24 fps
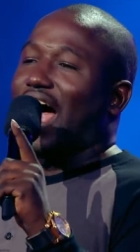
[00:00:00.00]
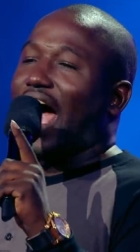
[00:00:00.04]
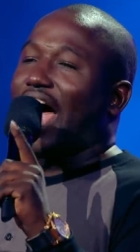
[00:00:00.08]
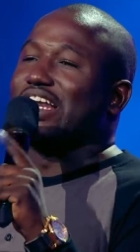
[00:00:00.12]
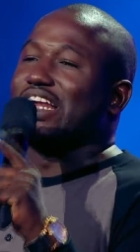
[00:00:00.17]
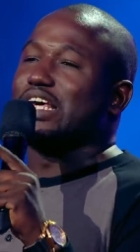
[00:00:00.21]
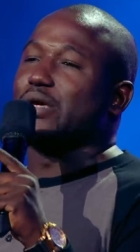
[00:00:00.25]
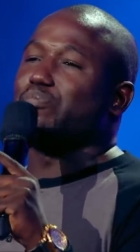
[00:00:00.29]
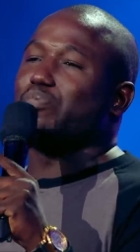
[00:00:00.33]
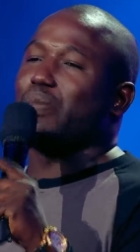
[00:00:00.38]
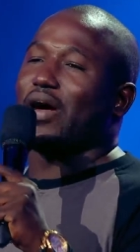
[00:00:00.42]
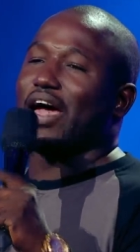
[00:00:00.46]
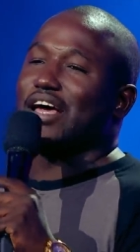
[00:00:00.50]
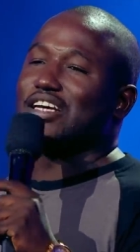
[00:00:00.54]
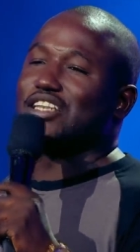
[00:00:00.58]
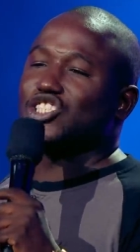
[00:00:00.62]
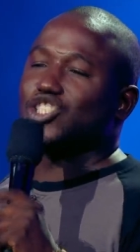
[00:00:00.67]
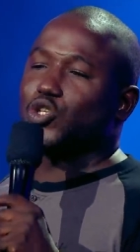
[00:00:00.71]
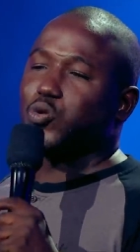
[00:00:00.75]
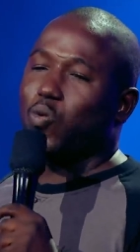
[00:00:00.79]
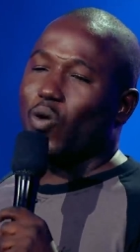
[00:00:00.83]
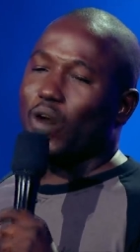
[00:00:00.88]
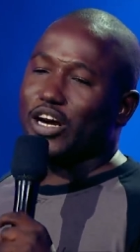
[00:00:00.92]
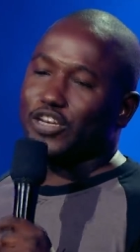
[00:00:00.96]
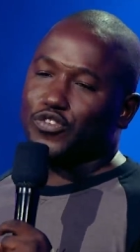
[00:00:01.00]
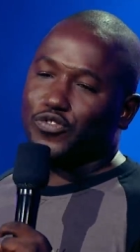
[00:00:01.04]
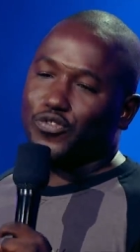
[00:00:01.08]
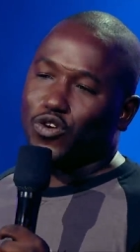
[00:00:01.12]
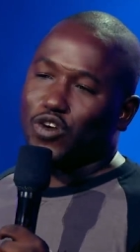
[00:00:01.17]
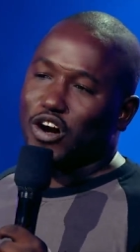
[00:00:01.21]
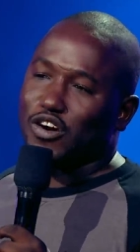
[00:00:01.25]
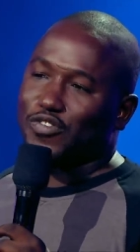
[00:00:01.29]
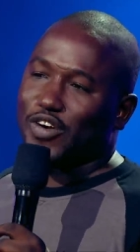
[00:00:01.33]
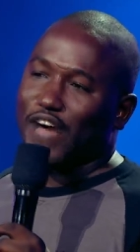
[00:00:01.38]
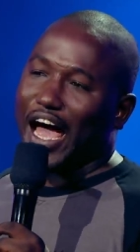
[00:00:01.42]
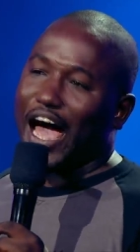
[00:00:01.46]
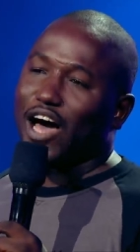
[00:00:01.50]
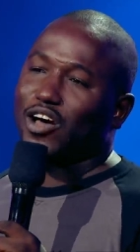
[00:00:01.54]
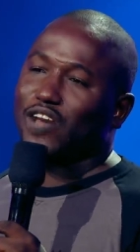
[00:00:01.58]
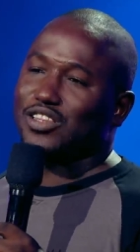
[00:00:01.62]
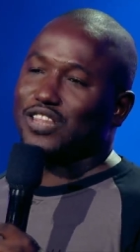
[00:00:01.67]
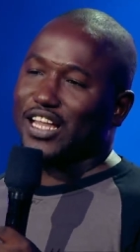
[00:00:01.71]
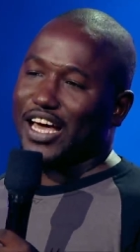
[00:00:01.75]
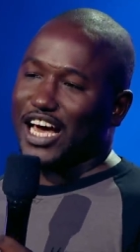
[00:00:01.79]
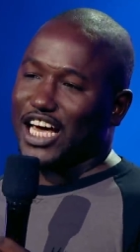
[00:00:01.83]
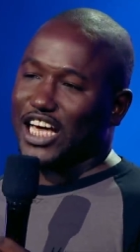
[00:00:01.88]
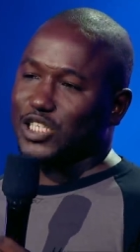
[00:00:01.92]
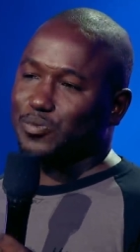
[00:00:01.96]
I need page 24 of
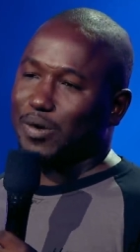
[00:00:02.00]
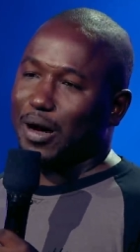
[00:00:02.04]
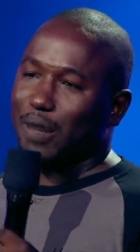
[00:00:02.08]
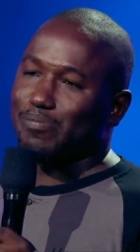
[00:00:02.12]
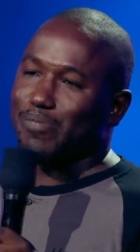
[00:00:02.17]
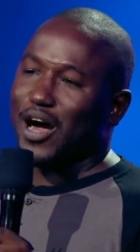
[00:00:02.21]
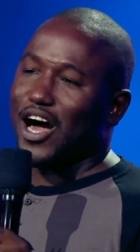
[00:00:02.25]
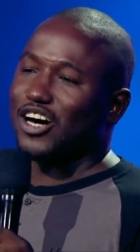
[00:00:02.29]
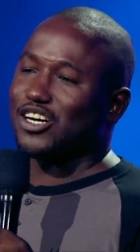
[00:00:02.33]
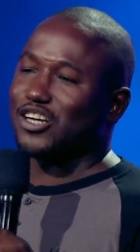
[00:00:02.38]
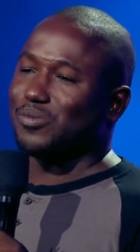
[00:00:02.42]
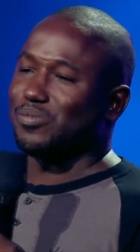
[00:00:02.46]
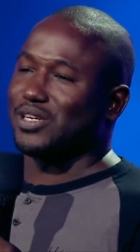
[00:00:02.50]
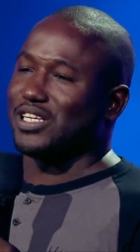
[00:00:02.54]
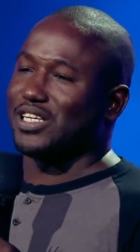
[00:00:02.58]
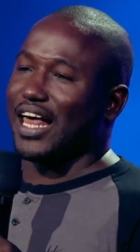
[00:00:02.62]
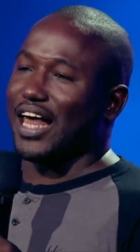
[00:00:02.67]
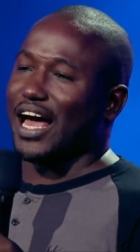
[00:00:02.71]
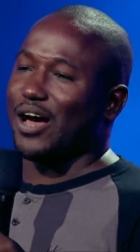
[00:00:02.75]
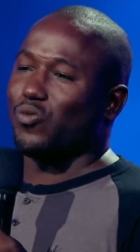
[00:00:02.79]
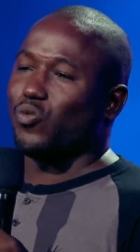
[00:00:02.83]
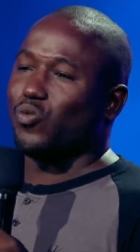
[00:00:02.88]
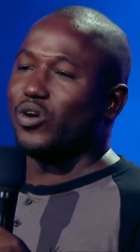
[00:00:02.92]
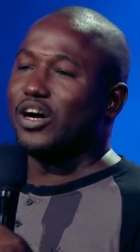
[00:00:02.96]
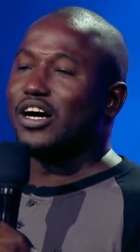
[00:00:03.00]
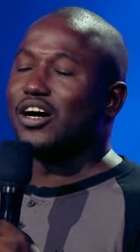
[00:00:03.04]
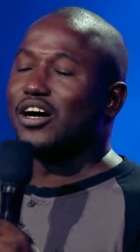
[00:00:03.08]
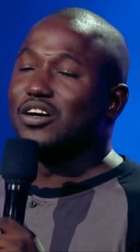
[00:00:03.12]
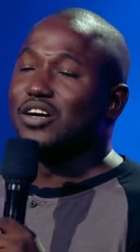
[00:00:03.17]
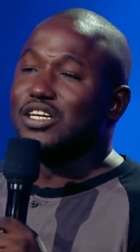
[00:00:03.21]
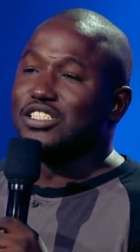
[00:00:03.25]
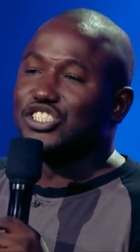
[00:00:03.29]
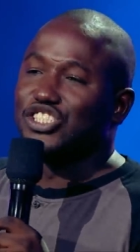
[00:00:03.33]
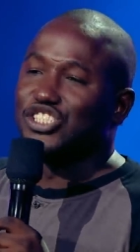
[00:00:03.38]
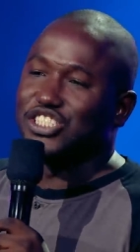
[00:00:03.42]
Outliers by Malcolm Gladwell,